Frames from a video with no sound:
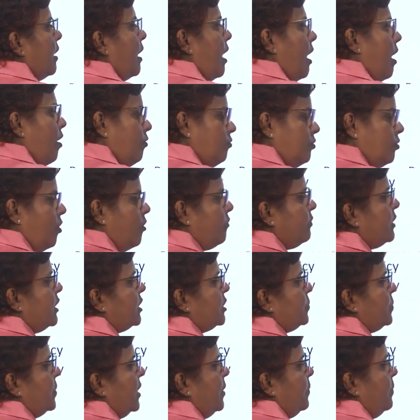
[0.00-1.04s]
out of
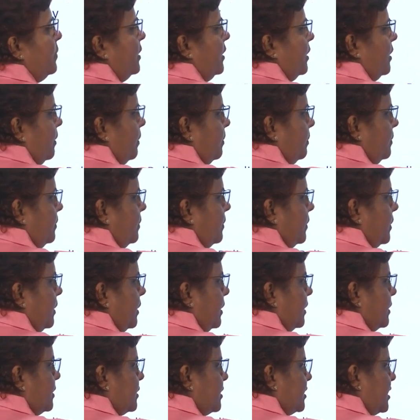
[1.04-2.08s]
this premium,
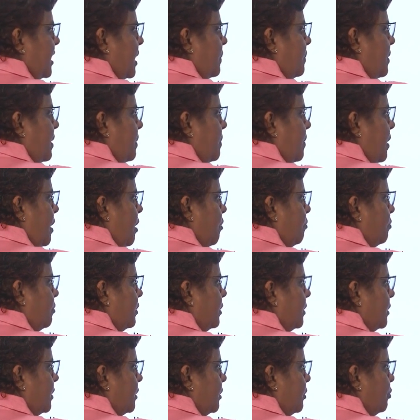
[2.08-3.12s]
some
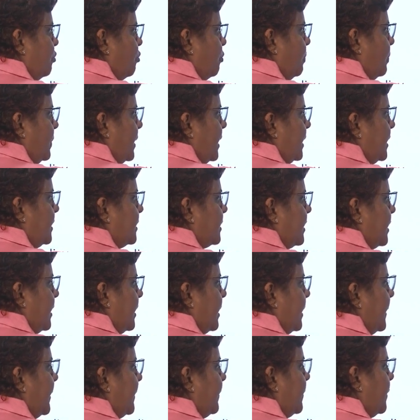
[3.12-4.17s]
amount you please
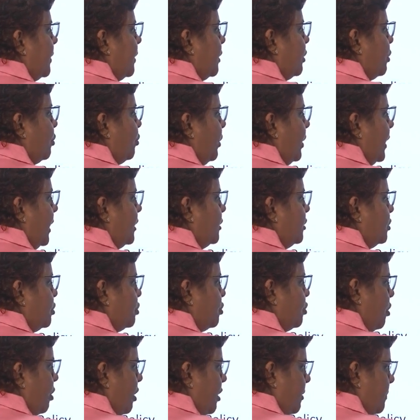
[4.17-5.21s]
keep to
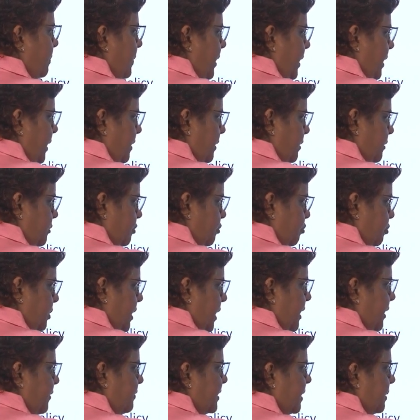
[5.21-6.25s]
insure me, so
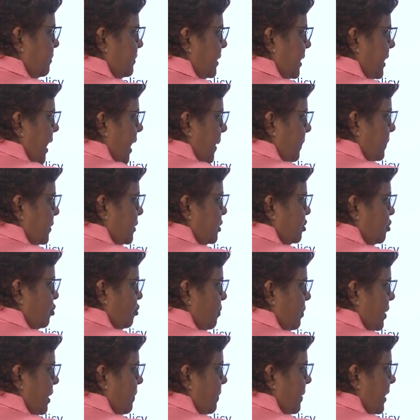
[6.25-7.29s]
that if something happens to
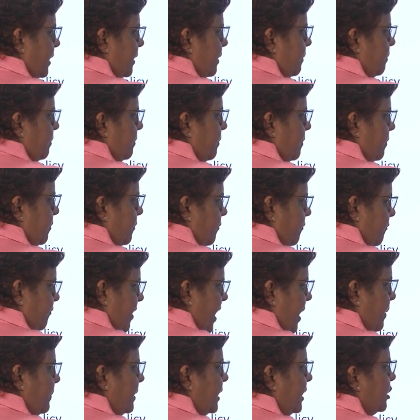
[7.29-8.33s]
me, my
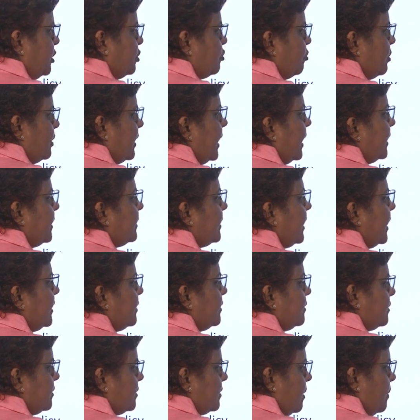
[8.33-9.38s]
family should get that
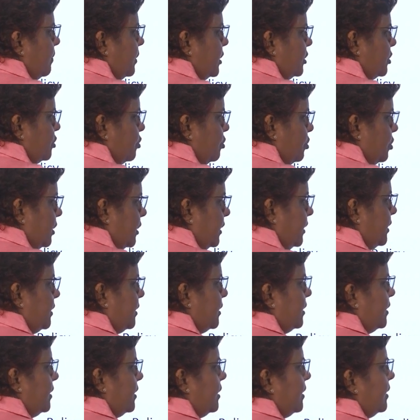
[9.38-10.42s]
sum assured.
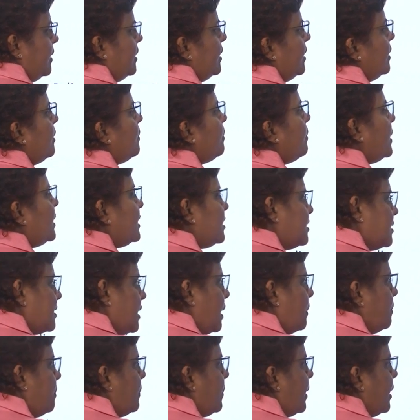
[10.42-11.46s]
But
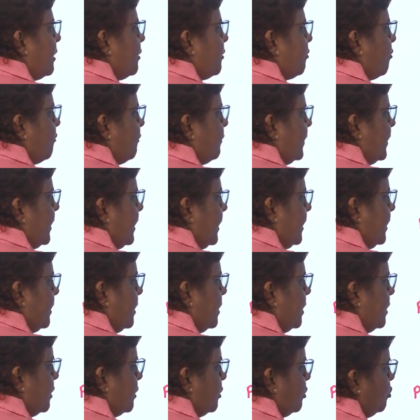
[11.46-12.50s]
some part of it,
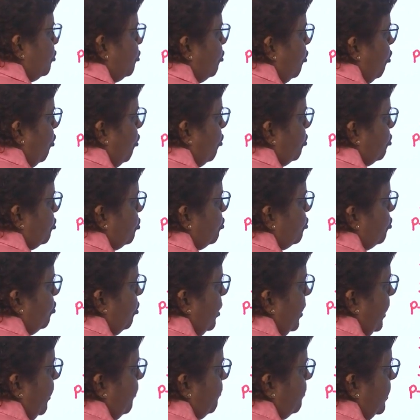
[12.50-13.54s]
you also
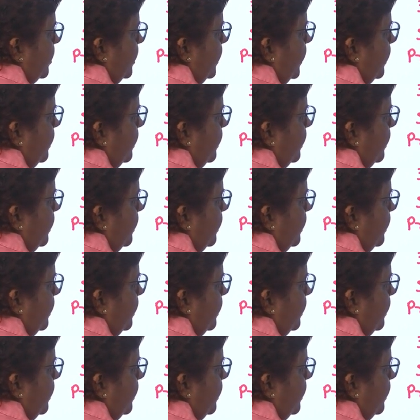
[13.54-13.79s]
have the